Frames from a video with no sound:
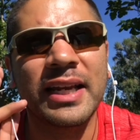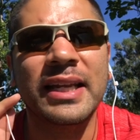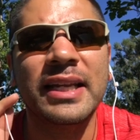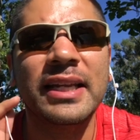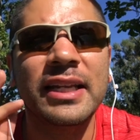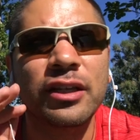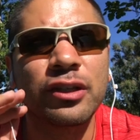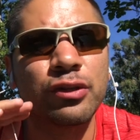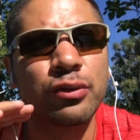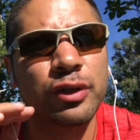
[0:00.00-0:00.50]
And
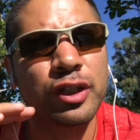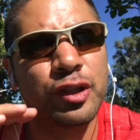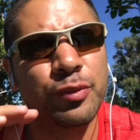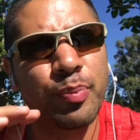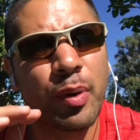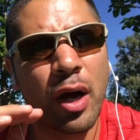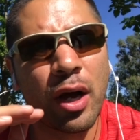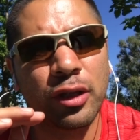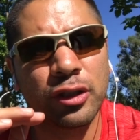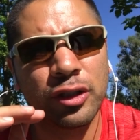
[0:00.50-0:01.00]
he is
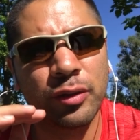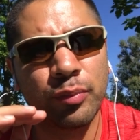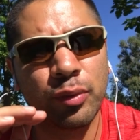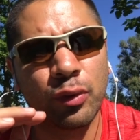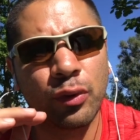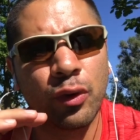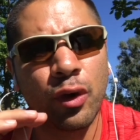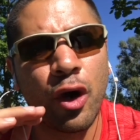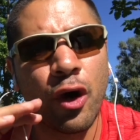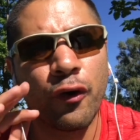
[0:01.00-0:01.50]

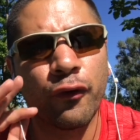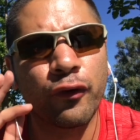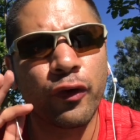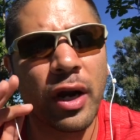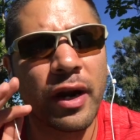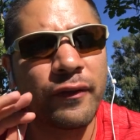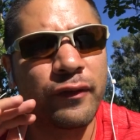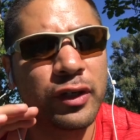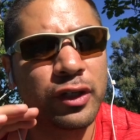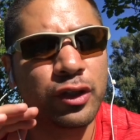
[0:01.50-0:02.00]
responsible for
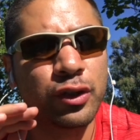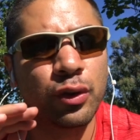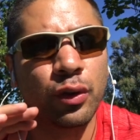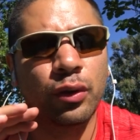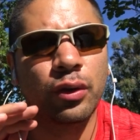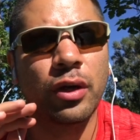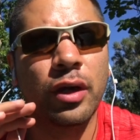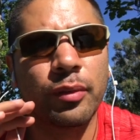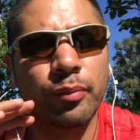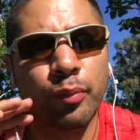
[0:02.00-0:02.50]
every
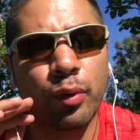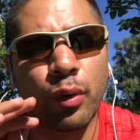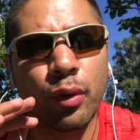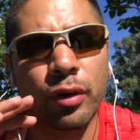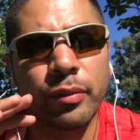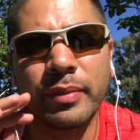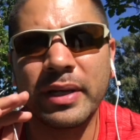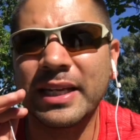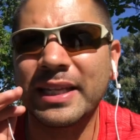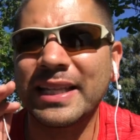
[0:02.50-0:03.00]
soul on
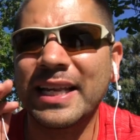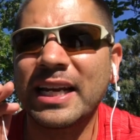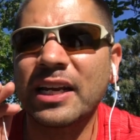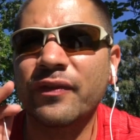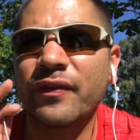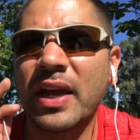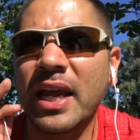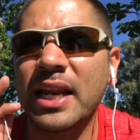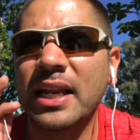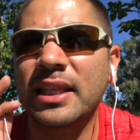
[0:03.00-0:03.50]
board, meaning that
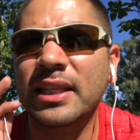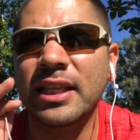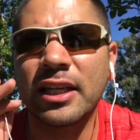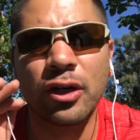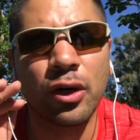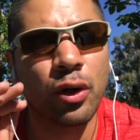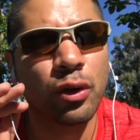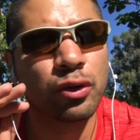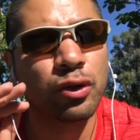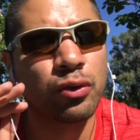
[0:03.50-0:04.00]
if
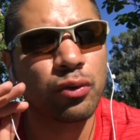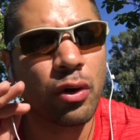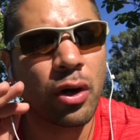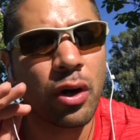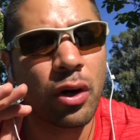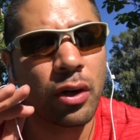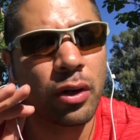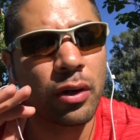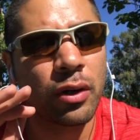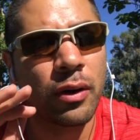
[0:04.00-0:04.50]
anything goes
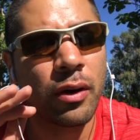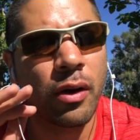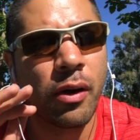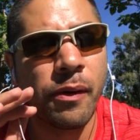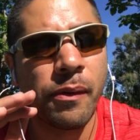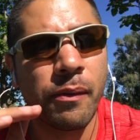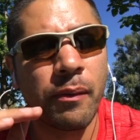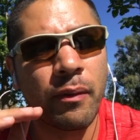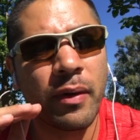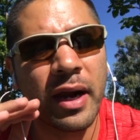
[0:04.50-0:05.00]
wrong,
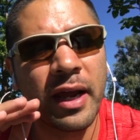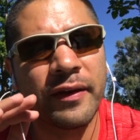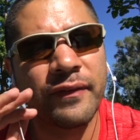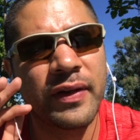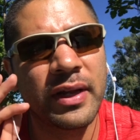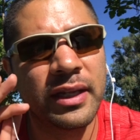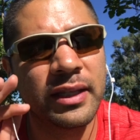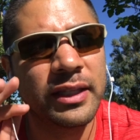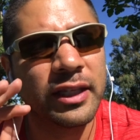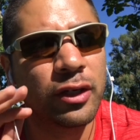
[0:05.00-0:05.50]
right? If
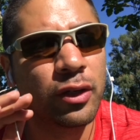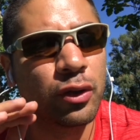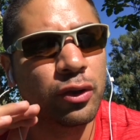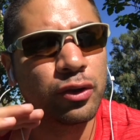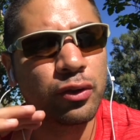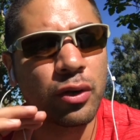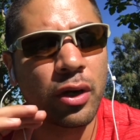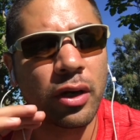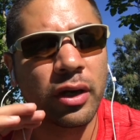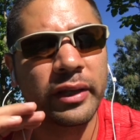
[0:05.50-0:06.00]
anything
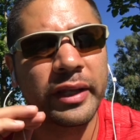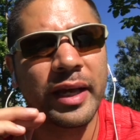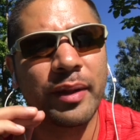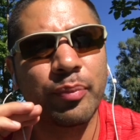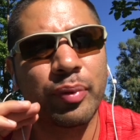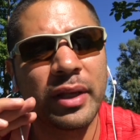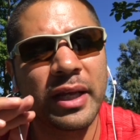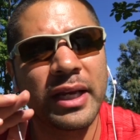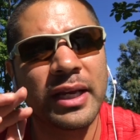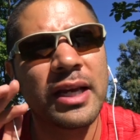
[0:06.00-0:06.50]
goes wrong on
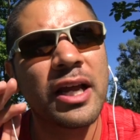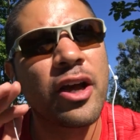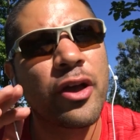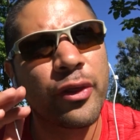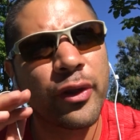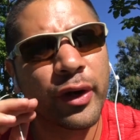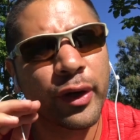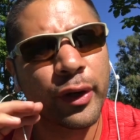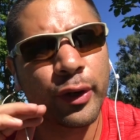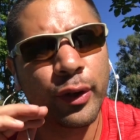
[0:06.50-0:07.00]
that plane,
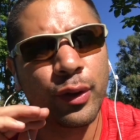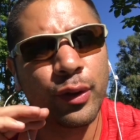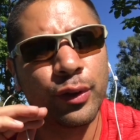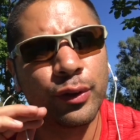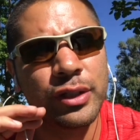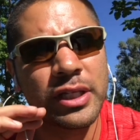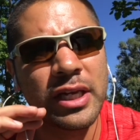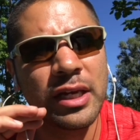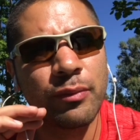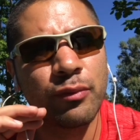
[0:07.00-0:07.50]
they're going to
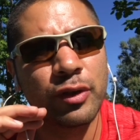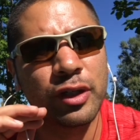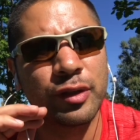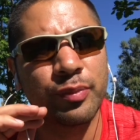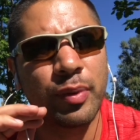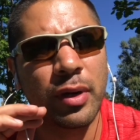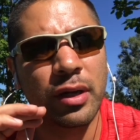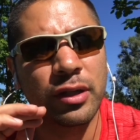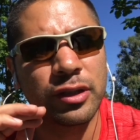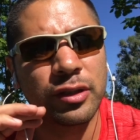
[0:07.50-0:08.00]
hold him
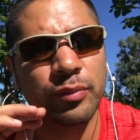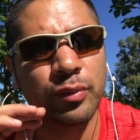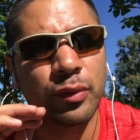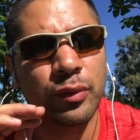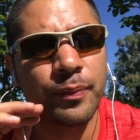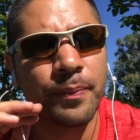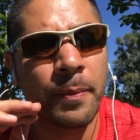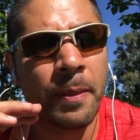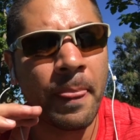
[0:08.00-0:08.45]
responsible.